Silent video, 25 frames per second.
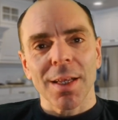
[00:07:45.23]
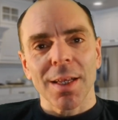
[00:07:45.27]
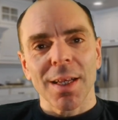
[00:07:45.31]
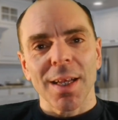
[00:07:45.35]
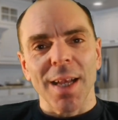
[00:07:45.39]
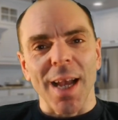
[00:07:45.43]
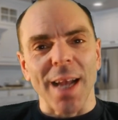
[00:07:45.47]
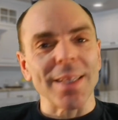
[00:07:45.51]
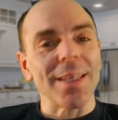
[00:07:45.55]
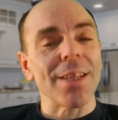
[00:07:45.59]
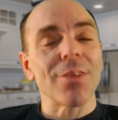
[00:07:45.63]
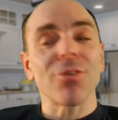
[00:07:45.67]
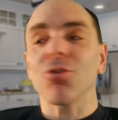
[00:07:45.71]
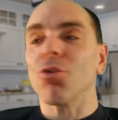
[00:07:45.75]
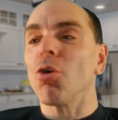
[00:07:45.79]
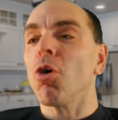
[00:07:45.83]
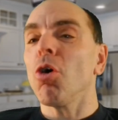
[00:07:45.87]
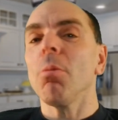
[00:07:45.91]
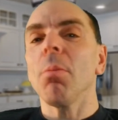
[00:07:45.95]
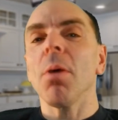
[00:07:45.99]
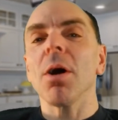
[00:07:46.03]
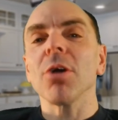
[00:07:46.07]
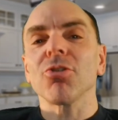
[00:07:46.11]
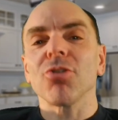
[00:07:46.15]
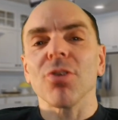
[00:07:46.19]
And there's so
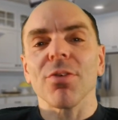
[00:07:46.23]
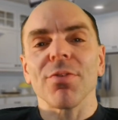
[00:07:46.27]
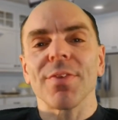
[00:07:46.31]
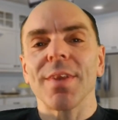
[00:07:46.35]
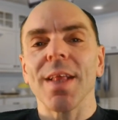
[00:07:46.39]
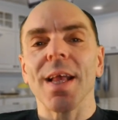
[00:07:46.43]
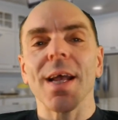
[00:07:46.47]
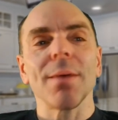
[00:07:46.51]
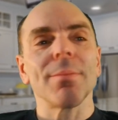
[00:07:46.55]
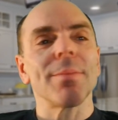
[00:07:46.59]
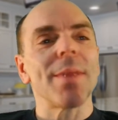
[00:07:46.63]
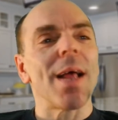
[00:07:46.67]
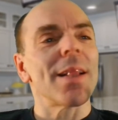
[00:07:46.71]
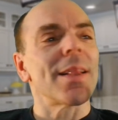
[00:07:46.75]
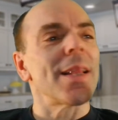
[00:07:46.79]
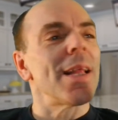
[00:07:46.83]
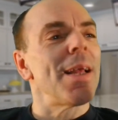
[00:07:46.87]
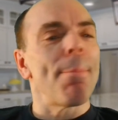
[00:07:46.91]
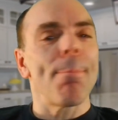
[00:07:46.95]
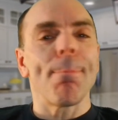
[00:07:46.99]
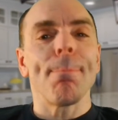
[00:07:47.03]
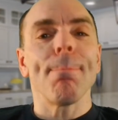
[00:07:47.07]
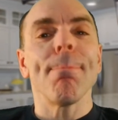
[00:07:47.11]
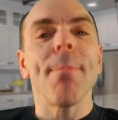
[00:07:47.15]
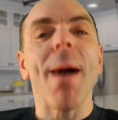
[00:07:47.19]
much of them that
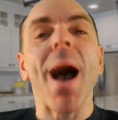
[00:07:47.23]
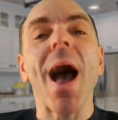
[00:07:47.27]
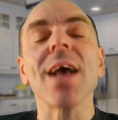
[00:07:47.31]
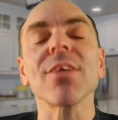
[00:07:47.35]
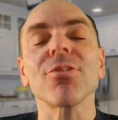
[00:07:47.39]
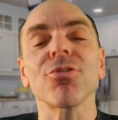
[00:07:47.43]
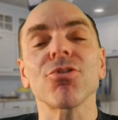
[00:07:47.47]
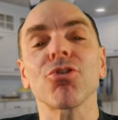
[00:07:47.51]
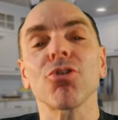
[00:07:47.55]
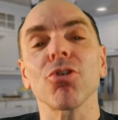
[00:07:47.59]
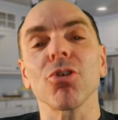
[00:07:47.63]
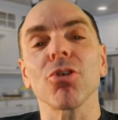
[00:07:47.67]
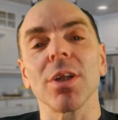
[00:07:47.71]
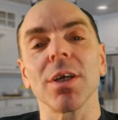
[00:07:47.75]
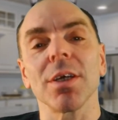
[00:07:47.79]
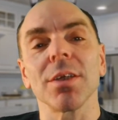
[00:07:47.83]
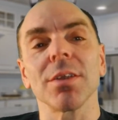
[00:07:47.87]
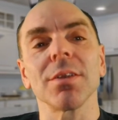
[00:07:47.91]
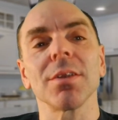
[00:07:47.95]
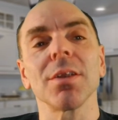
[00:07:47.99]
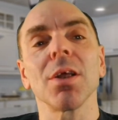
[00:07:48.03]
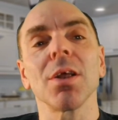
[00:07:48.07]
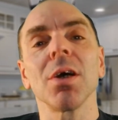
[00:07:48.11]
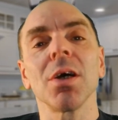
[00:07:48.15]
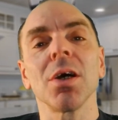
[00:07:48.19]

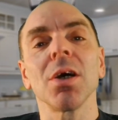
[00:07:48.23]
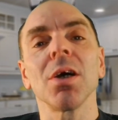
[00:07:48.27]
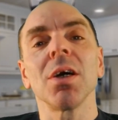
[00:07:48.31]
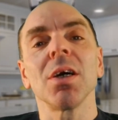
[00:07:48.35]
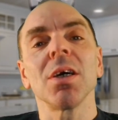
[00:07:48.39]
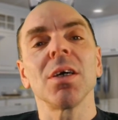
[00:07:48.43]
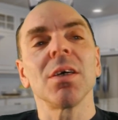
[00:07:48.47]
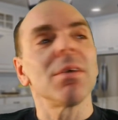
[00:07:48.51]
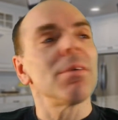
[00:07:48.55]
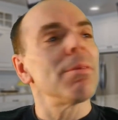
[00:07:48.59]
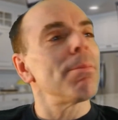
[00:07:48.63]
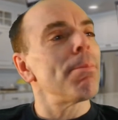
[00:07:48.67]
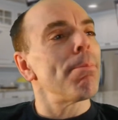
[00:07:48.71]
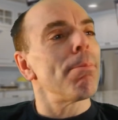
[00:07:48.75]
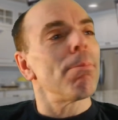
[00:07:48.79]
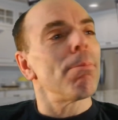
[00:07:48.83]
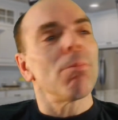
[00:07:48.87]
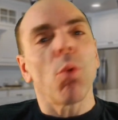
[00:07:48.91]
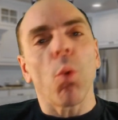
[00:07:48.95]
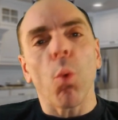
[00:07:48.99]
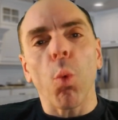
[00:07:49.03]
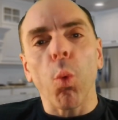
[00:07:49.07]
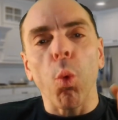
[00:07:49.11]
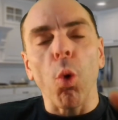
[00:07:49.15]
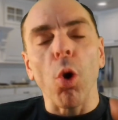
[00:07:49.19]
masculine
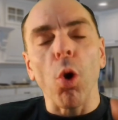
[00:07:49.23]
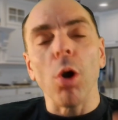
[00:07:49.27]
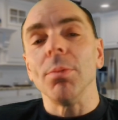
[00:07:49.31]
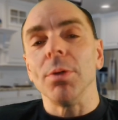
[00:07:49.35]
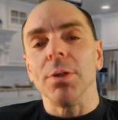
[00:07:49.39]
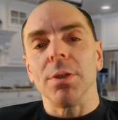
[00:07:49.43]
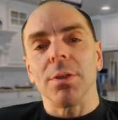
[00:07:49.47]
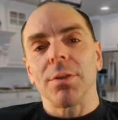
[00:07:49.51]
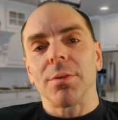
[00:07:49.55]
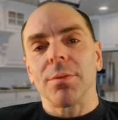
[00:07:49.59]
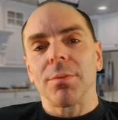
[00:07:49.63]
woman.